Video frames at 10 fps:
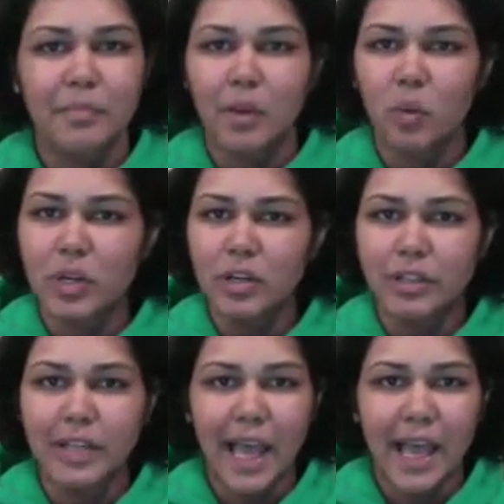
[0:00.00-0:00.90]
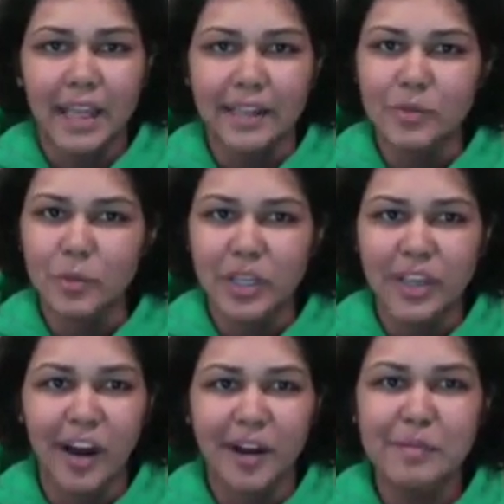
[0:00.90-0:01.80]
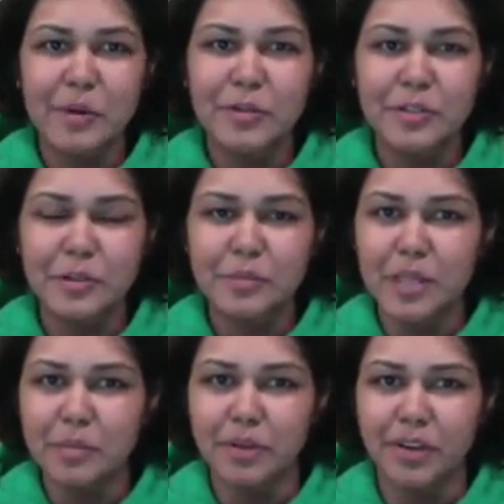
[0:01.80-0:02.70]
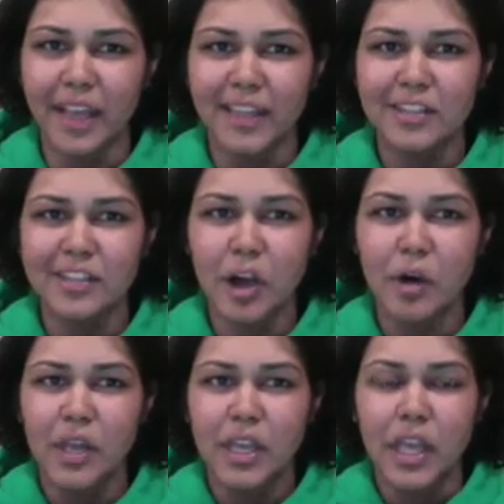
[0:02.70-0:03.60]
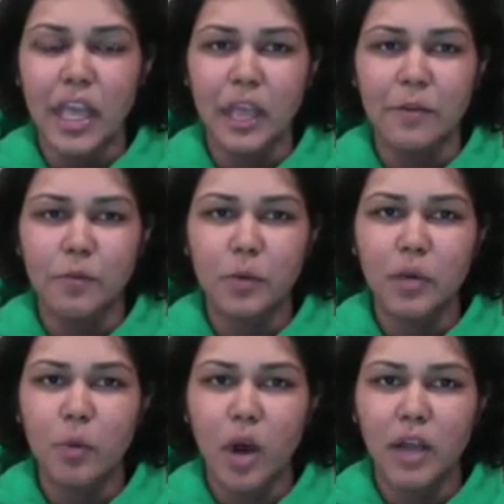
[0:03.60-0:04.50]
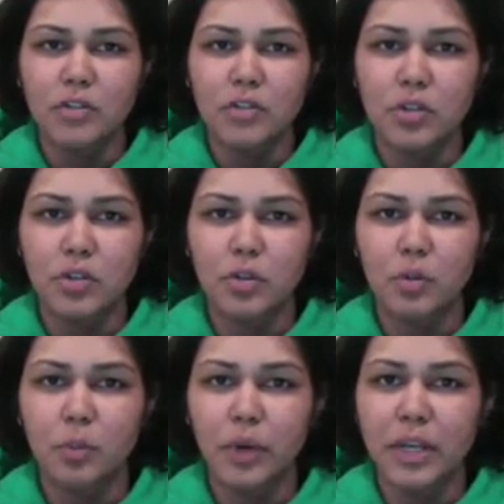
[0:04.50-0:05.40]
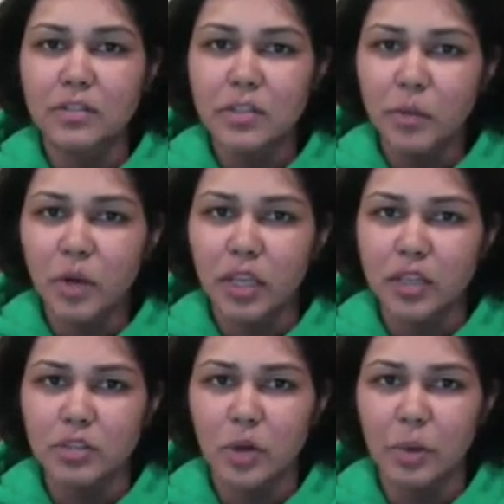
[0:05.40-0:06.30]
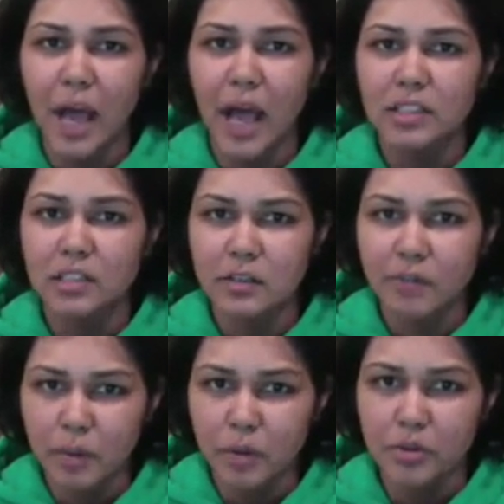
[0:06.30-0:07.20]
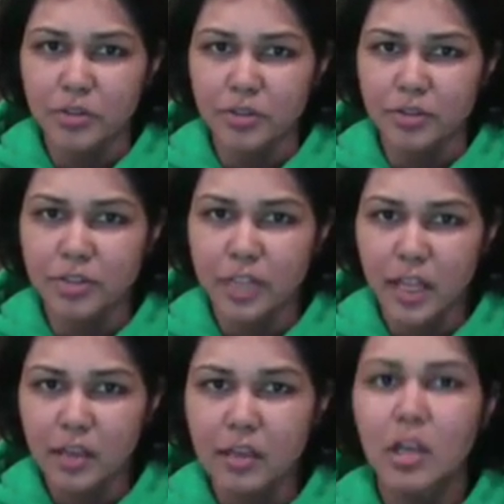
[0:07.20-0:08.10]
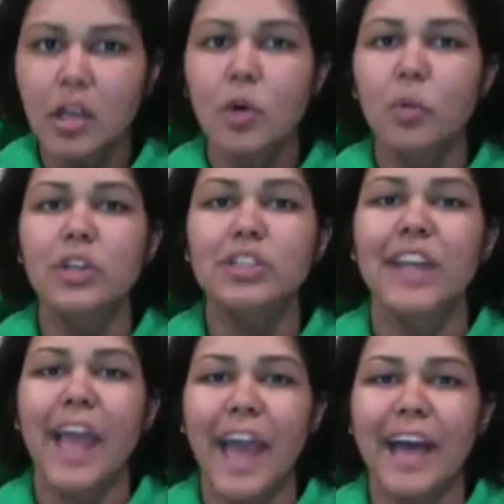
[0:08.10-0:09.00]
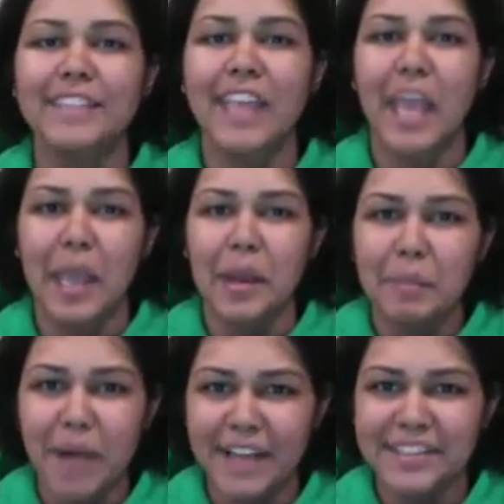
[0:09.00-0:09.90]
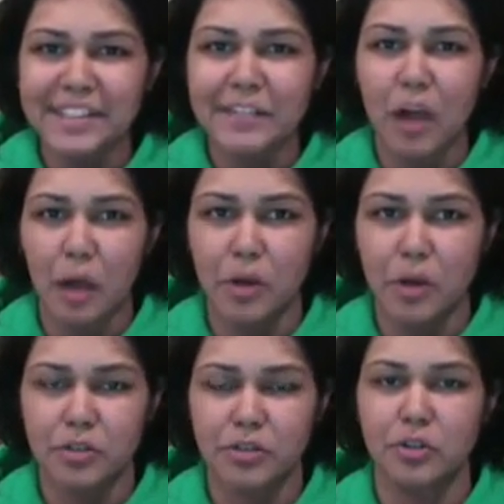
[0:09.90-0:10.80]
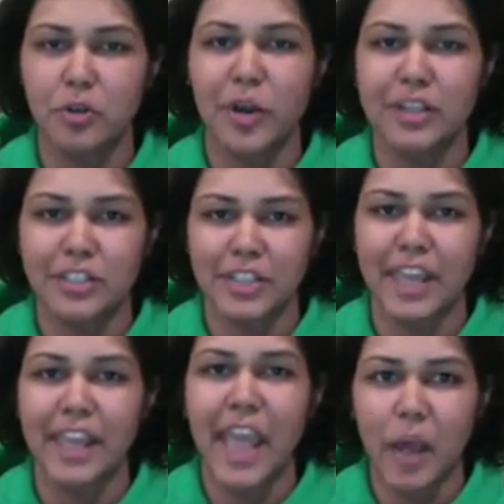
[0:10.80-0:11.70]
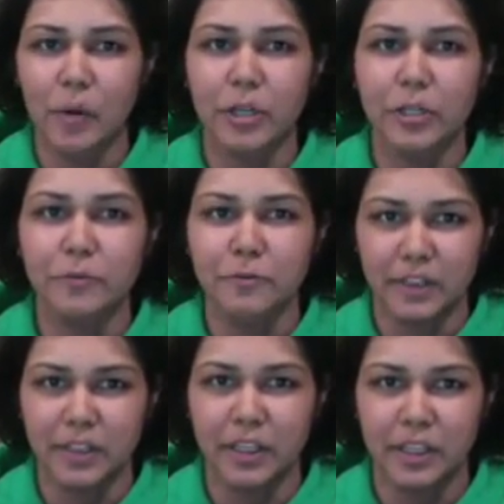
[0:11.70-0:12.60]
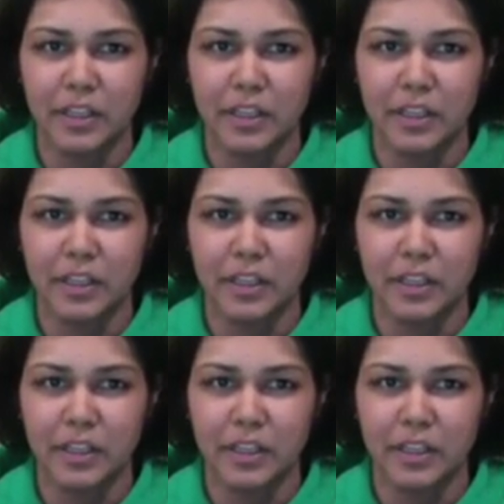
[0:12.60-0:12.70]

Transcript: we are not we are emotional people and so if we want to bring someone into a positive emotional state we should ask a positive emotional question like how are you feeling